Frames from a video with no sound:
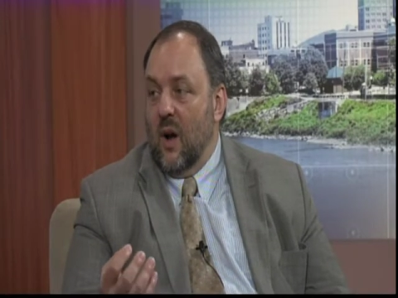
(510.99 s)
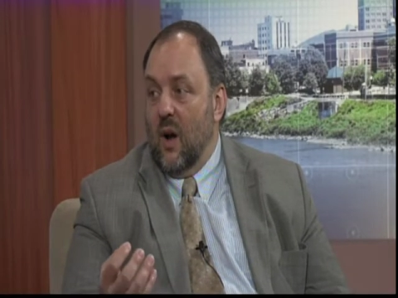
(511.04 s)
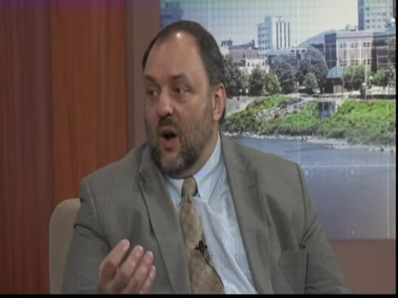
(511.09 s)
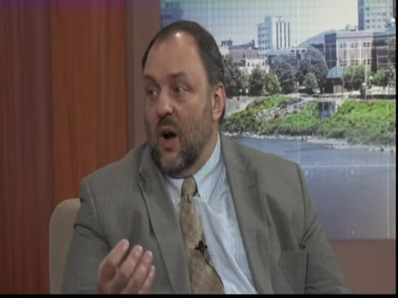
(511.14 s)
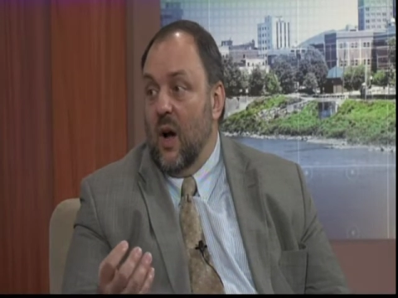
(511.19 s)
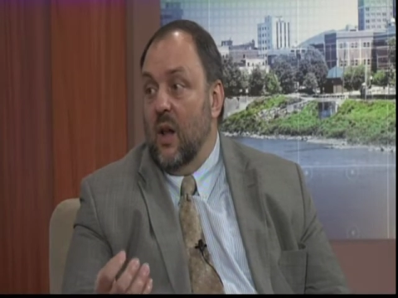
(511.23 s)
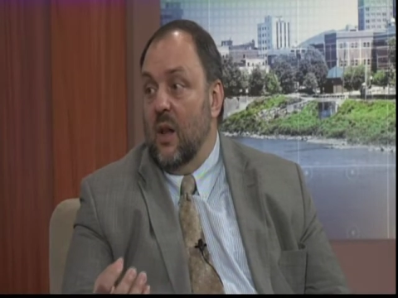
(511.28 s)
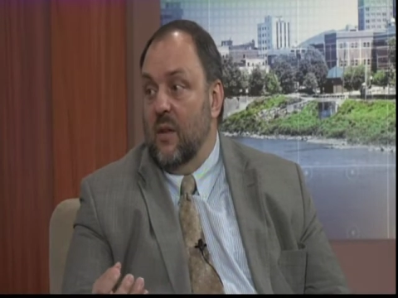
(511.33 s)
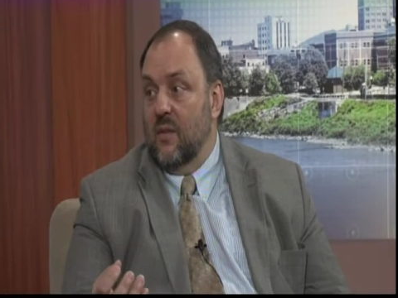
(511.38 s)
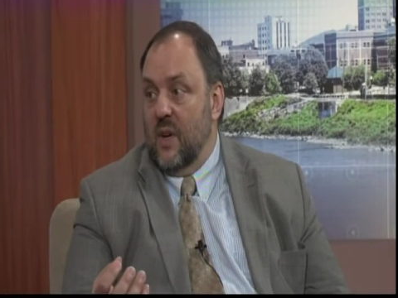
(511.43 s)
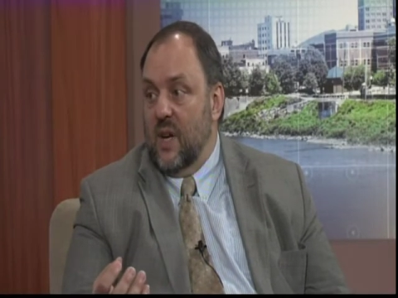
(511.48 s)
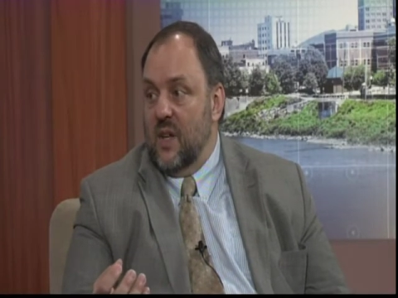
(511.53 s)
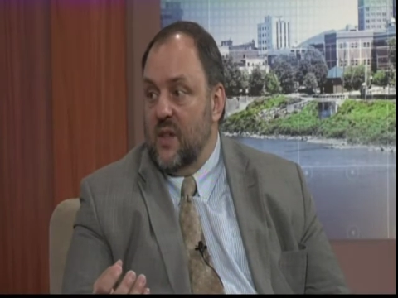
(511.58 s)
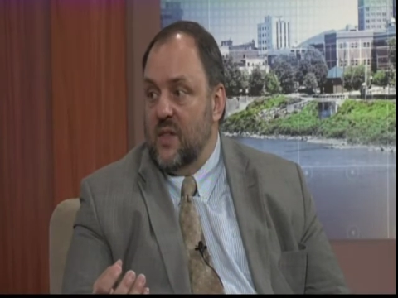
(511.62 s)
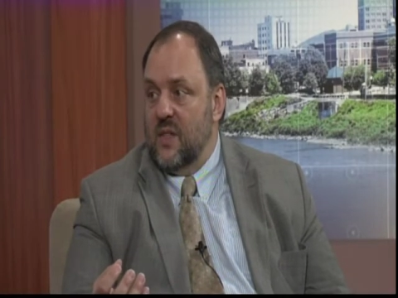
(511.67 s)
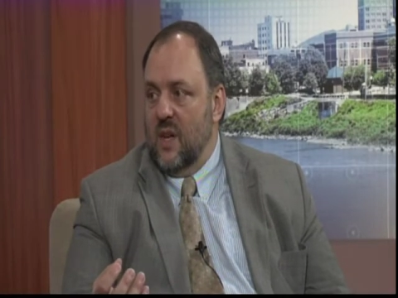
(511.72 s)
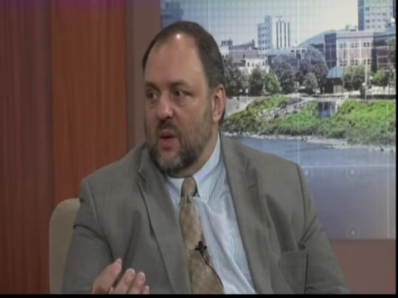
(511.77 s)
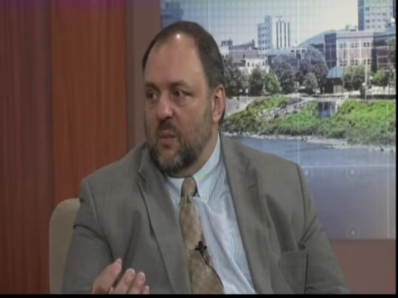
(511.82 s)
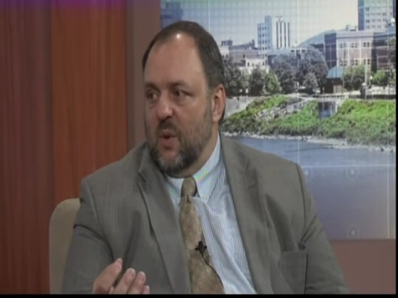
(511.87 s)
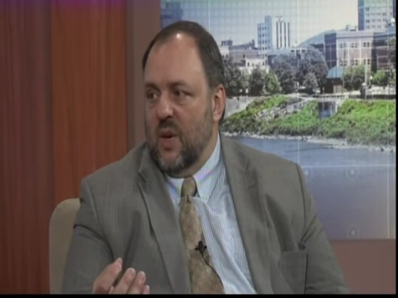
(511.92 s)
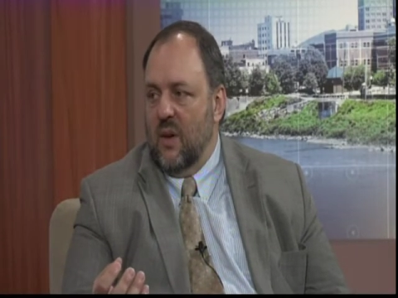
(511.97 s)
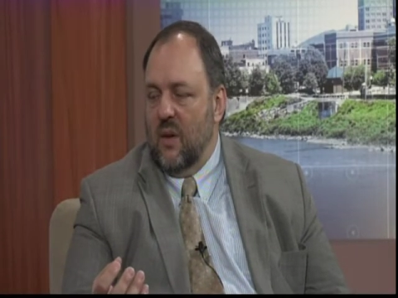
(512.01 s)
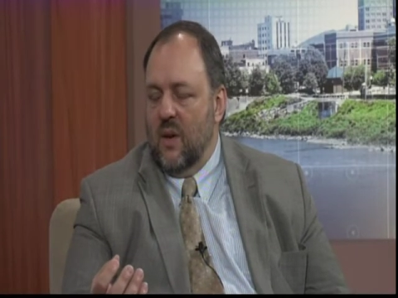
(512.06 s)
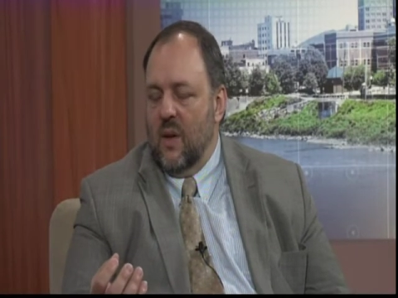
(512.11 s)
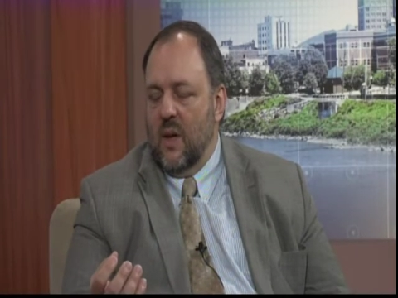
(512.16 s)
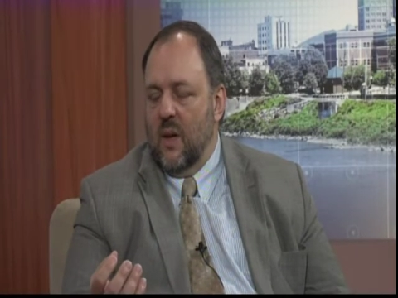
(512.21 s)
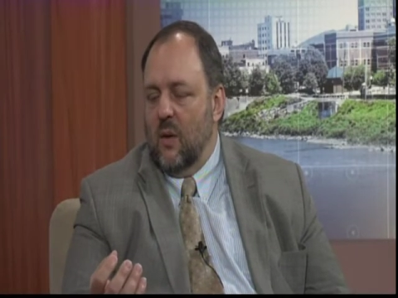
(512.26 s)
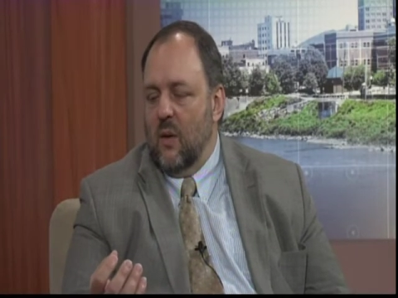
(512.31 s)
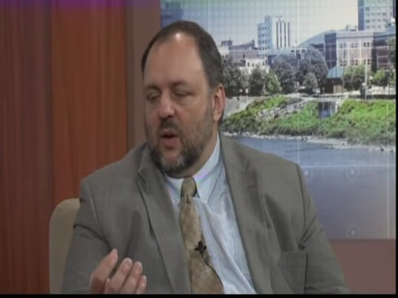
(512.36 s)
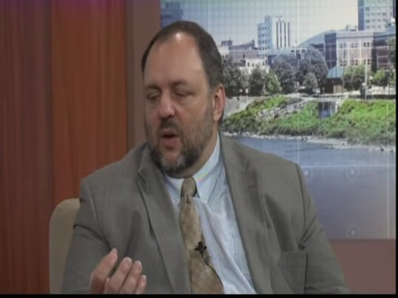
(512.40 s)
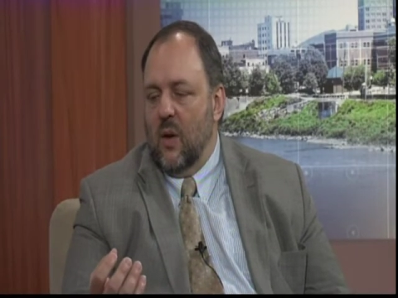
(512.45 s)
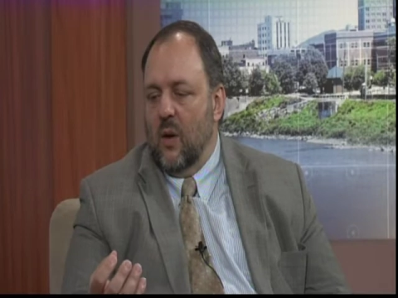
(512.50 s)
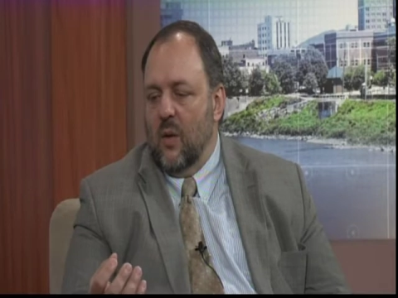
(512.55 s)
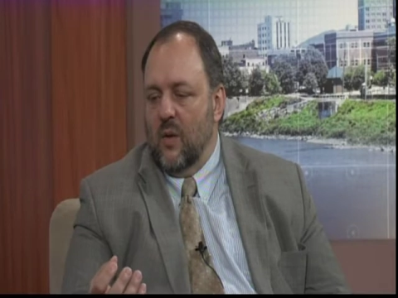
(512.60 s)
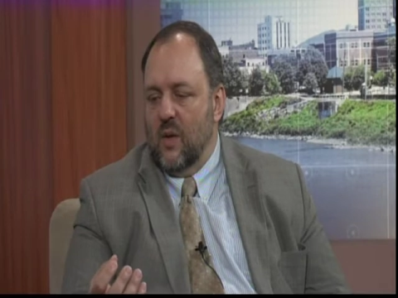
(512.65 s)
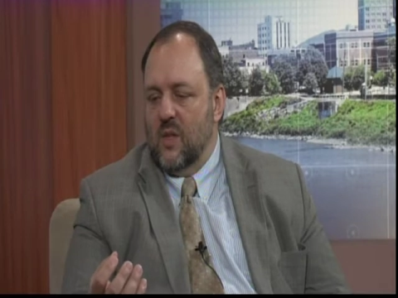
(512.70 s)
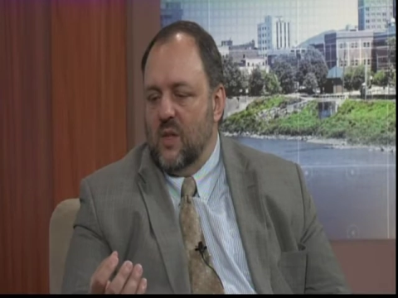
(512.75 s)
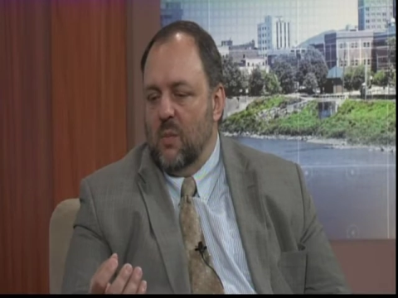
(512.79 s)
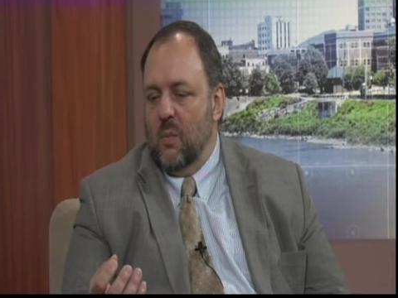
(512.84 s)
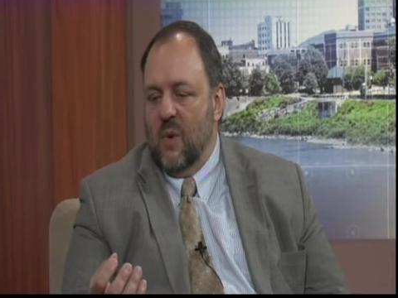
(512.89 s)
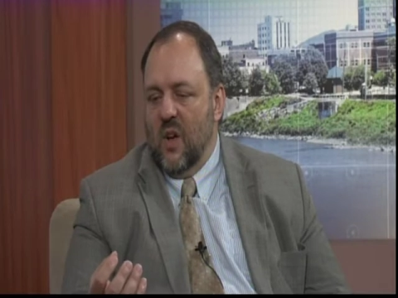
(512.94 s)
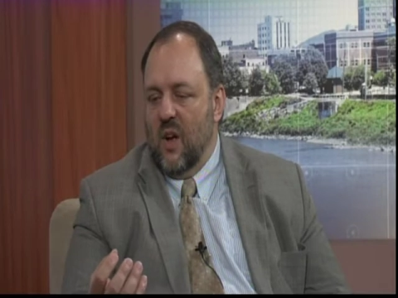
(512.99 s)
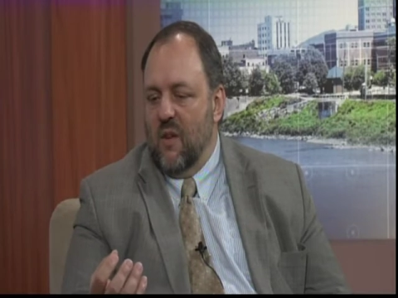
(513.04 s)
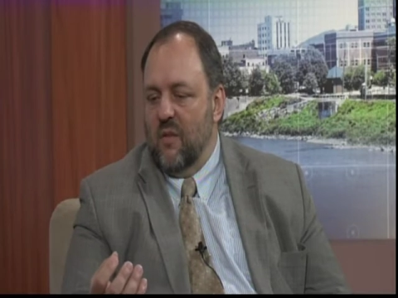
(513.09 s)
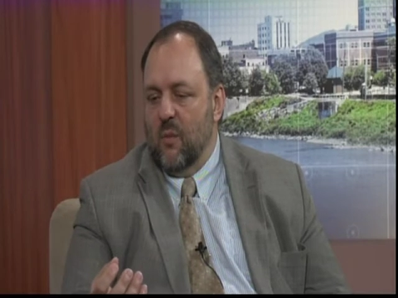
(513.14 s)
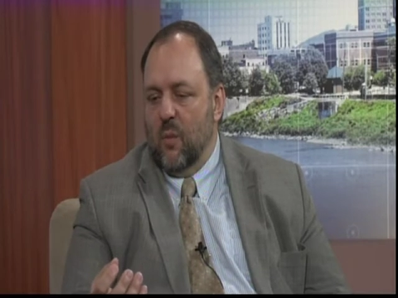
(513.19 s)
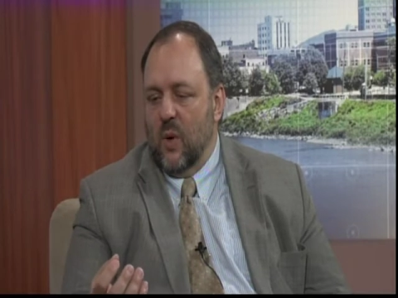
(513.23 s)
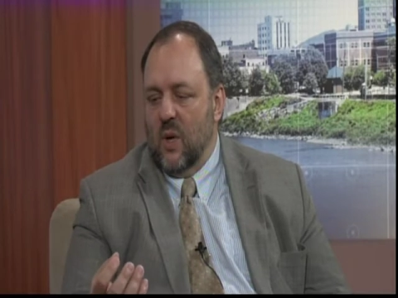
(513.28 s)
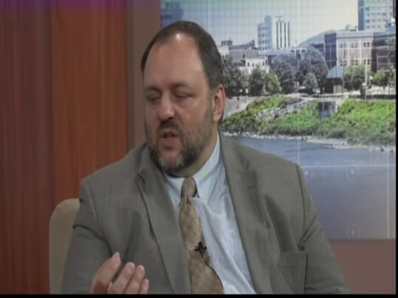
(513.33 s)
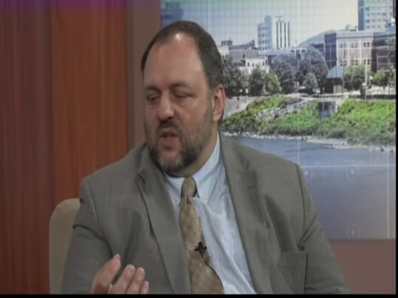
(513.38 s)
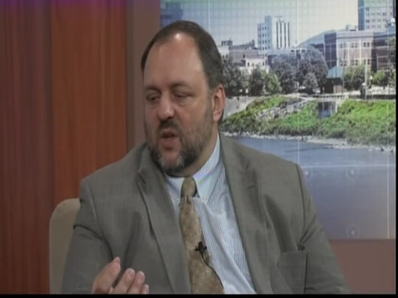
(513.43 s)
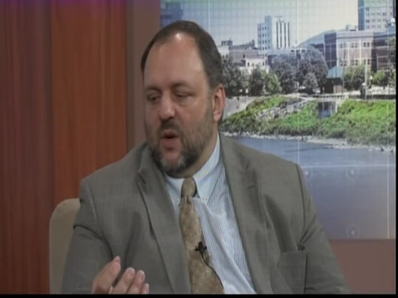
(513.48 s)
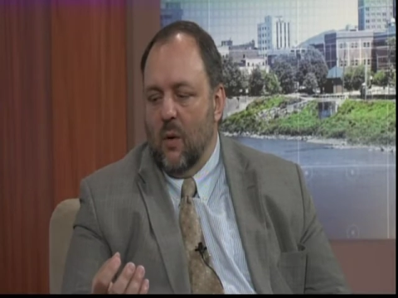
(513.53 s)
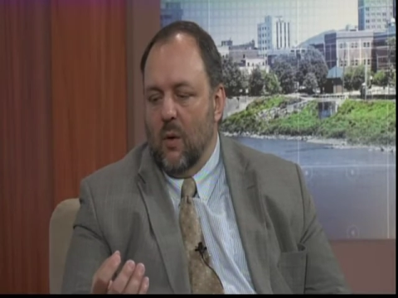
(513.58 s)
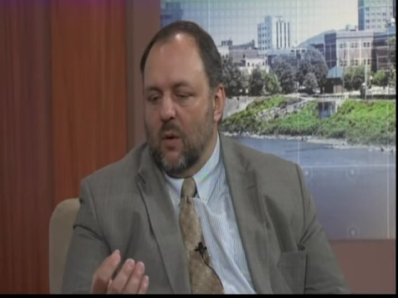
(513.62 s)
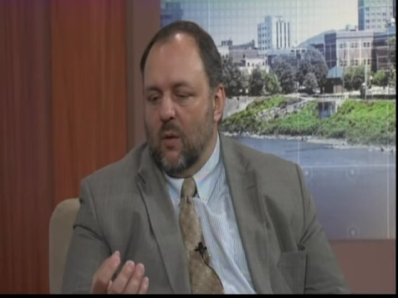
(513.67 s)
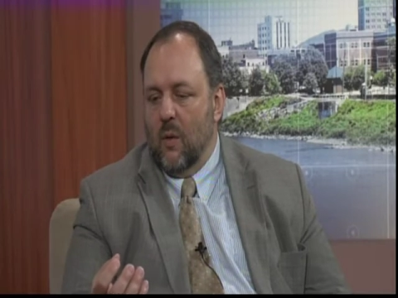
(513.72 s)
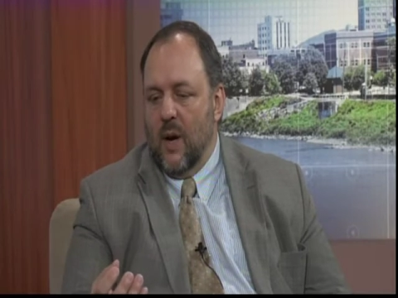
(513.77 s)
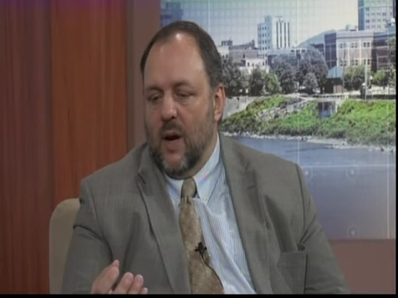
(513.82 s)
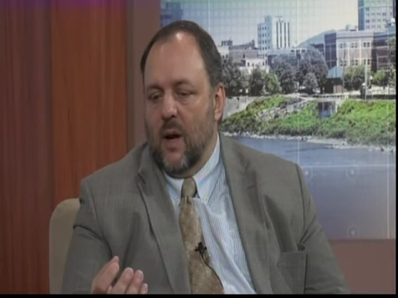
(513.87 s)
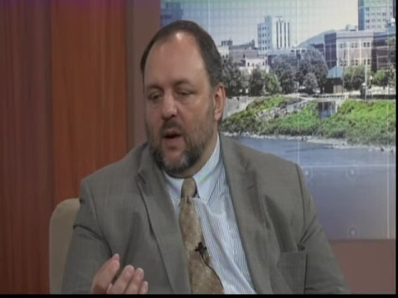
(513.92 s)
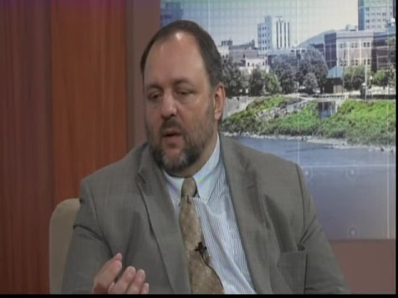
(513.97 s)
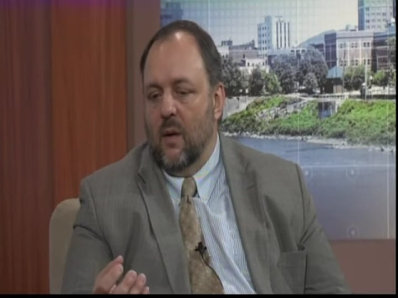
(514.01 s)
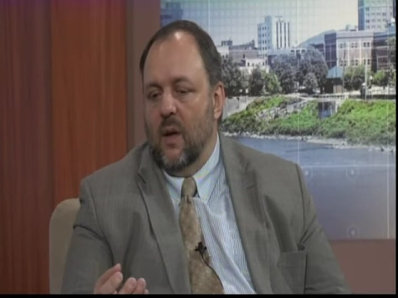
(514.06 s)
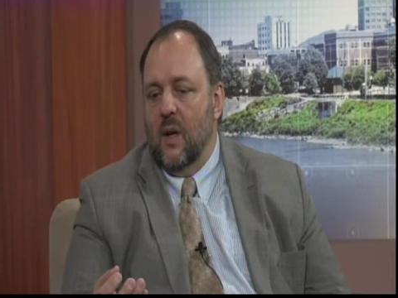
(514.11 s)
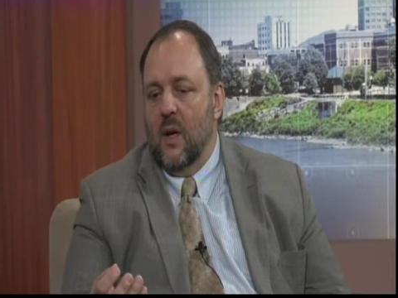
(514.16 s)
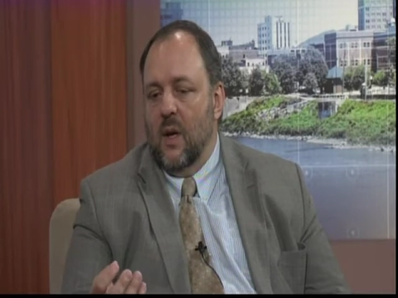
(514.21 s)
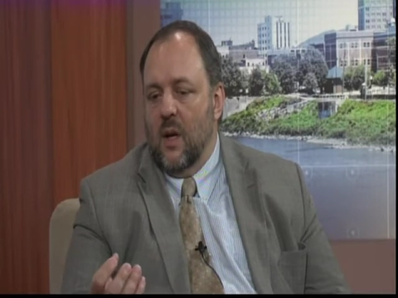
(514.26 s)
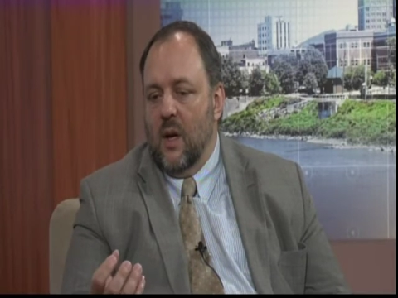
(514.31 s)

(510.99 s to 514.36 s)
all of us. I mean, there's enough work to go around